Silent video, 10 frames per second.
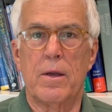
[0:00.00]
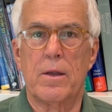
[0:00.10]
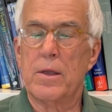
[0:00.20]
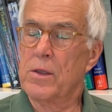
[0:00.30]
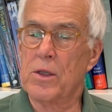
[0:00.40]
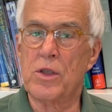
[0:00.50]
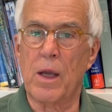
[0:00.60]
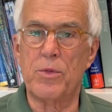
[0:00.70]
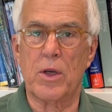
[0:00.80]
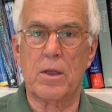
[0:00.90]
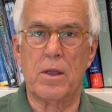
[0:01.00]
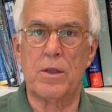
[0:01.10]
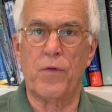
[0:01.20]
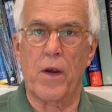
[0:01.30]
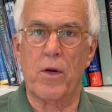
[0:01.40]
This is a subject
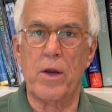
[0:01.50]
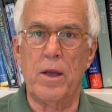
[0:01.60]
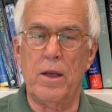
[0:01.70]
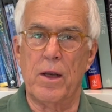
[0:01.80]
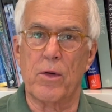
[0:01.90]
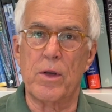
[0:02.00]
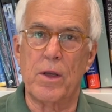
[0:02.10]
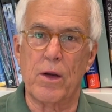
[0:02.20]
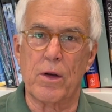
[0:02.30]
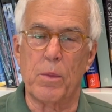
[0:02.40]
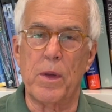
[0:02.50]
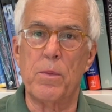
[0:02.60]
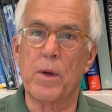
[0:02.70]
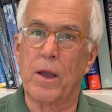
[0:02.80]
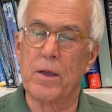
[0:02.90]
that's very near and dear to me
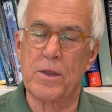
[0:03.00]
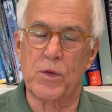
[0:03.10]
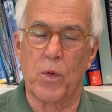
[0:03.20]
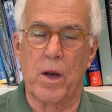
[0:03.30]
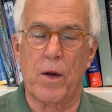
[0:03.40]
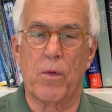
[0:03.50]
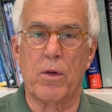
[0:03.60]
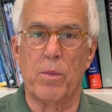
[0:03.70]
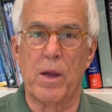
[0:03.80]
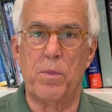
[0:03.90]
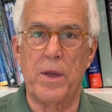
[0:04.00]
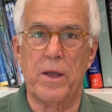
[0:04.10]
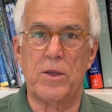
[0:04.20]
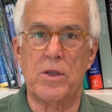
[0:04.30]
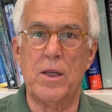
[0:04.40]
because it's what I wrote my
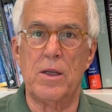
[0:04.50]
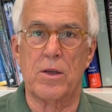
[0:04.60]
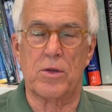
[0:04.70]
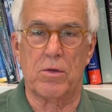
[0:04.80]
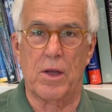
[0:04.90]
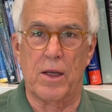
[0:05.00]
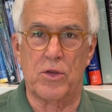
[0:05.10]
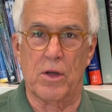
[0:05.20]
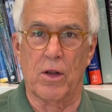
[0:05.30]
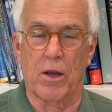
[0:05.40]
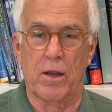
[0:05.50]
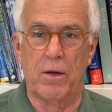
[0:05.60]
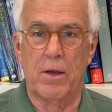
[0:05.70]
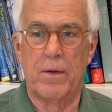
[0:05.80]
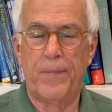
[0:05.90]
PhD dissertation on.
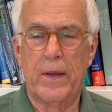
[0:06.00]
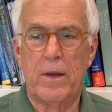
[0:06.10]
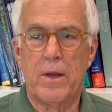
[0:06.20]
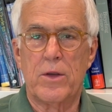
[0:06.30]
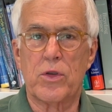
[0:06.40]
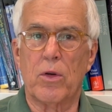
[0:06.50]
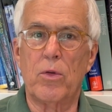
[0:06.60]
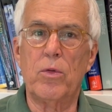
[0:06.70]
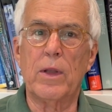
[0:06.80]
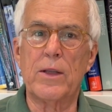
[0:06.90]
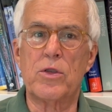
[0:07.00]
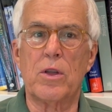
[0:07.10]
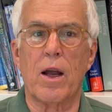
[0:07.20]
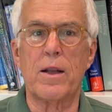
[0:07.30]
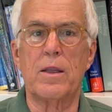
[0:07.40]
So let's
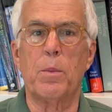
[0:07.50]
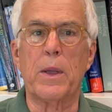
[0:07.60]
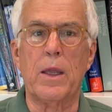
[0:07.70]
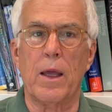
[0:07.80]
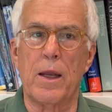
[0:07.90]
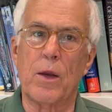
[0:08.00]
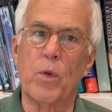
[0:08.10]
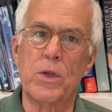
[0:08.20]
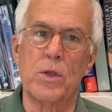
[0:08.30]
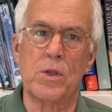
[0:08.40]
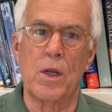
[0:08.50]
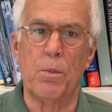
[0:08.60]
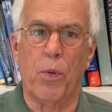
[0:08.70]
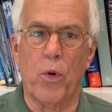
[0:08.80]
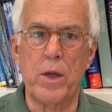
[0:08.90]
start at the beginning, which is an
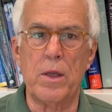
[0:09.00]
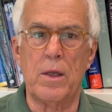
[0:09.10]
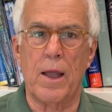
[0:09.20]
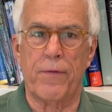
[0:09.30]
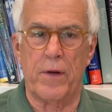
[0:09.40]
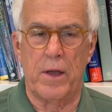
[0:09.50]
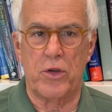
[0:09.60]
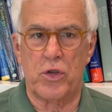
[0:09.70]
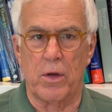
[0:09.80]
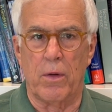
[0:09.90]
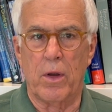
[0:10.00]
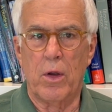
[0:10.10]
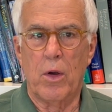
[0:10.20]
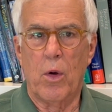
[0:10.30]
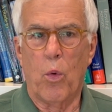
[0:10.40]
important definition.
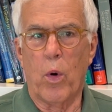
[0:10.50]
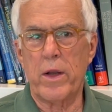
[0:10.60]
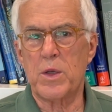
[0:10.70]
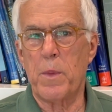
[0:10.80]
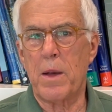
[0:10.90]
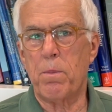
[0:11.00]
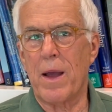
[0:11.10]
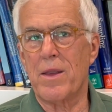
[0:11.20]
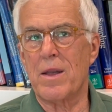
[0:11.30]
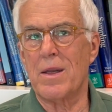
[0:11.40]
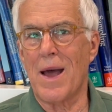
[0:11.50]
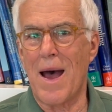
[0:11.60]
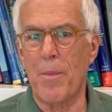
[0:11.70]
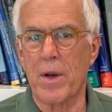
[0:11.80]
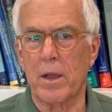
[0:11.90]
What is meant by the
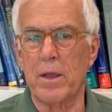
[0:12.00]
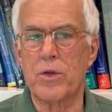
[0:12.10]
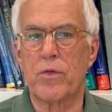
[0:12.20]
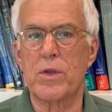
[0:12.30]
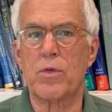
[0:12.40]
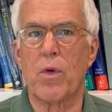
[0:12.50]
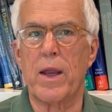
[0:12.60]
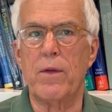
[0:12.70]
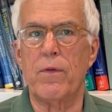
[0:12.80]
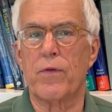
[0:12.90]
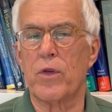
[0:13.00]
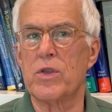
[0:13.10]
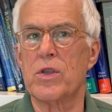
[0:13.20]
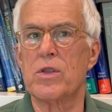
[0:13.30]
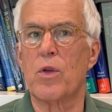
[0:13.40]
nominal interest rate
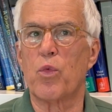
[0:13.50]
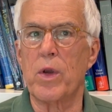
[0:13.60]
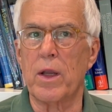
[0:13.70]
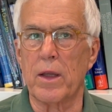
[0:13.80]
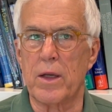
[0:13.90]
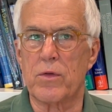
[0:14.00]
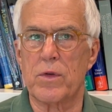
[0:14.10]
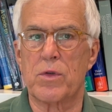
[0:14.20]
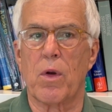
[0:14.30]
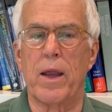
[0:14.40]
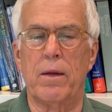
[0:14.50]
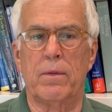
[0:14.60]
versus the real interest rate?